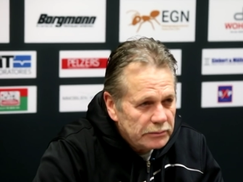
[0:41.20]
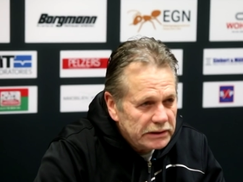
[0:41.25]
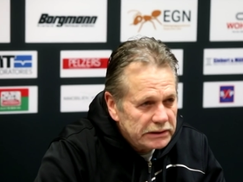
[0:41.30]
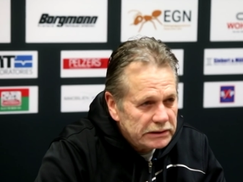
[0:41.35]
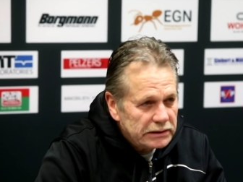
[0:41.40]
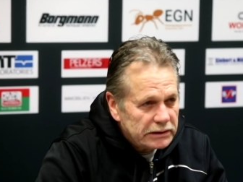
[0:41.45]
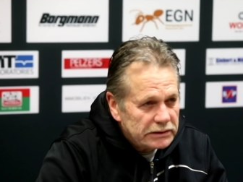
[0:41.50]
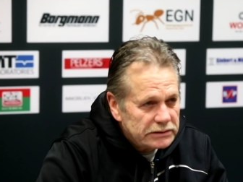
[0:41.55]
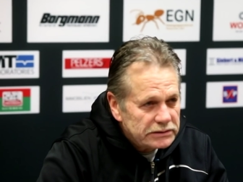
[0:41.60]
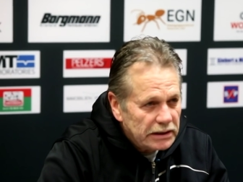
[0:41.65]

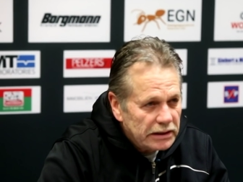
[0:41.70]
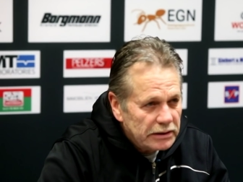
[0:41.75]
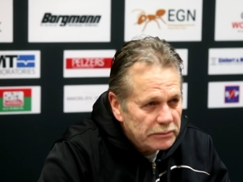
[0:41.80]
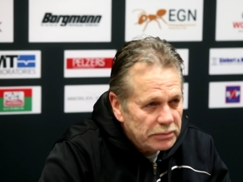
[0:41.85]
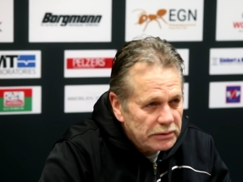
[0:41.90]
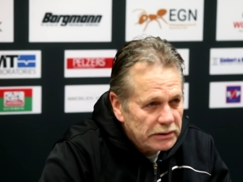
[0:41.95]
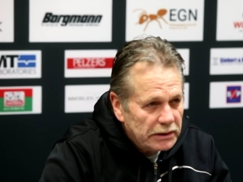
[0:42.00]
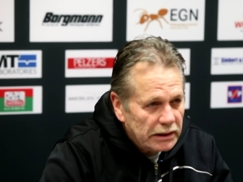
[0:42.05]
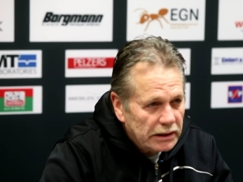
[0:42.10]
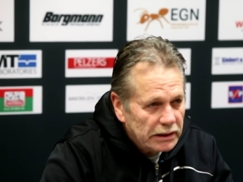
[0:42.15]
met Nick
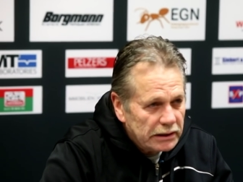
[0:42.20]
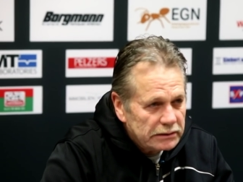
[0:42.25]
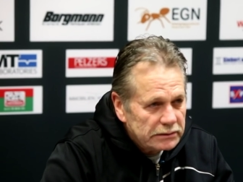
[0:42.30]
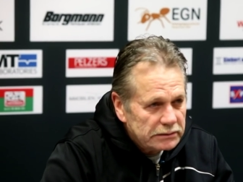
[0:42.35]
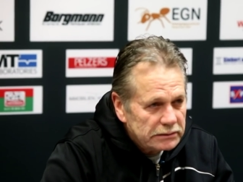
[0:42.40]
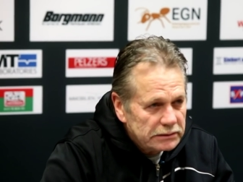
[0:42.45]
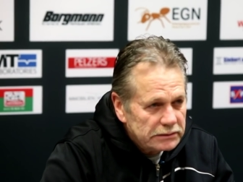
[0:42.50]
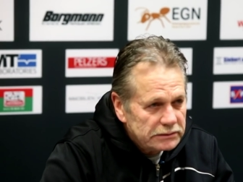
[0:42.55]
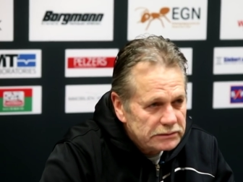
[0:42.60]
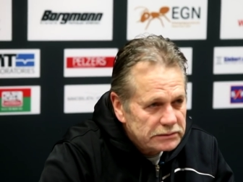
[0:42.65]
St. Pierre
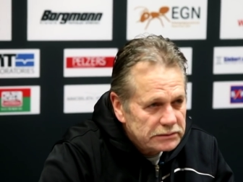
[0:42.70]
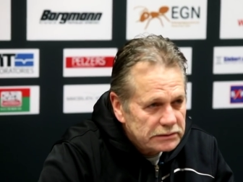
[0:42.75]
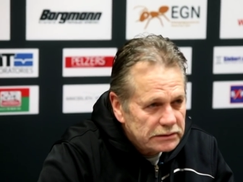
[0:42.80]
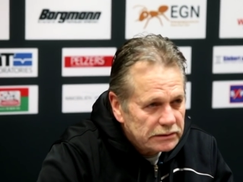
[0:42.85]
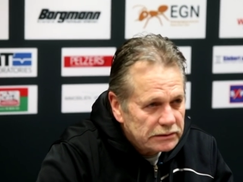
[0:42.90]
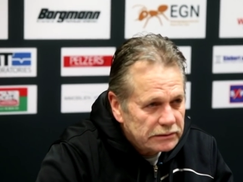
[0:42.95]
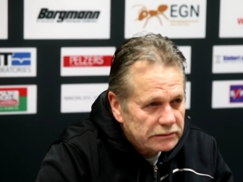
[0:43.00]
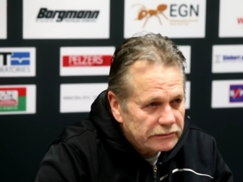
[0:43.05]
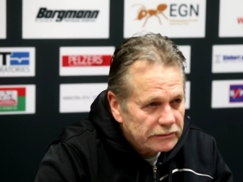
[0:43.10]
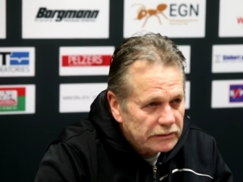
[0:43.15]
is
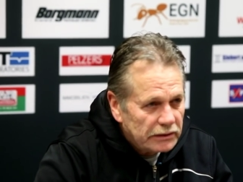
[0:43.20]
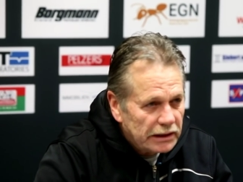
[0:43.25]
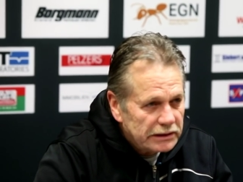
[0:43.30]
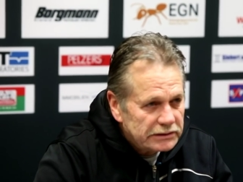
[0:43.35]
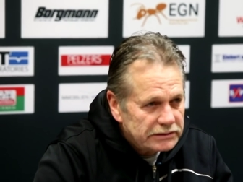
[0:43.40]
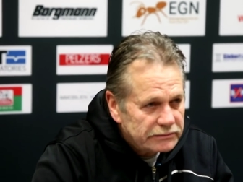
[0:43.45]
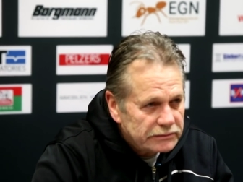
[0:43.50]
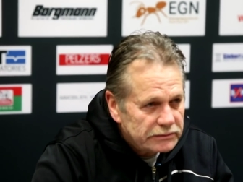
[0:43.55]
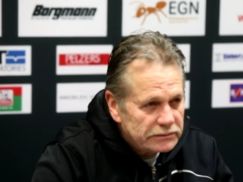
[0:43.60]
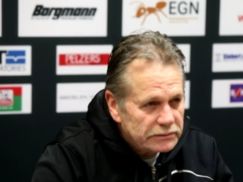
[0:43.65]
uh, for
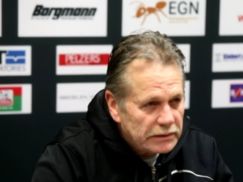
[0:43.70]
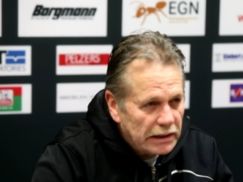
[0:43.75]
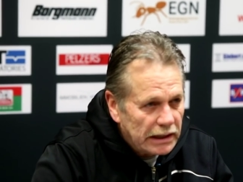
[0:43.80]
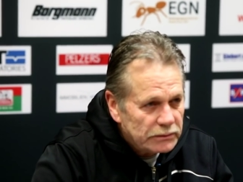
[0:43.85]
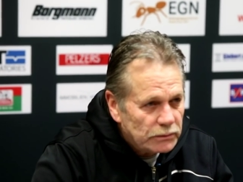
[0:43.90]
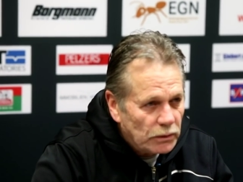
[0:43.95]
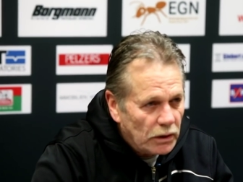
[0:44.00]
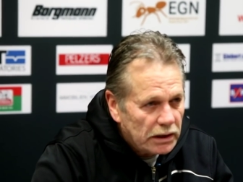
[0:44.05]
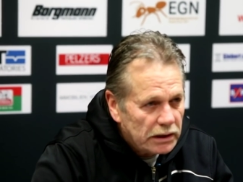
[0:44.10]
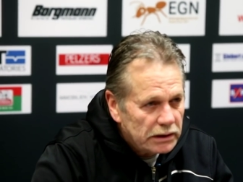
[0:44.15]

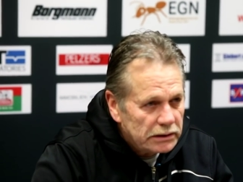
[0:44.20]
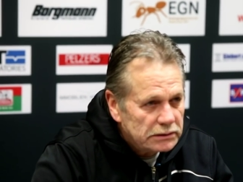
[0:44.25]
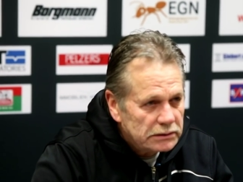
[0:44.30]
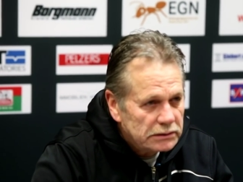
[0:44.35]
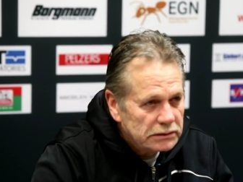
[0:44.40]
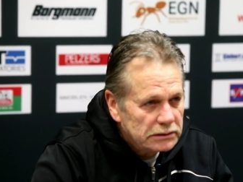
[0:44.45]
voor walken.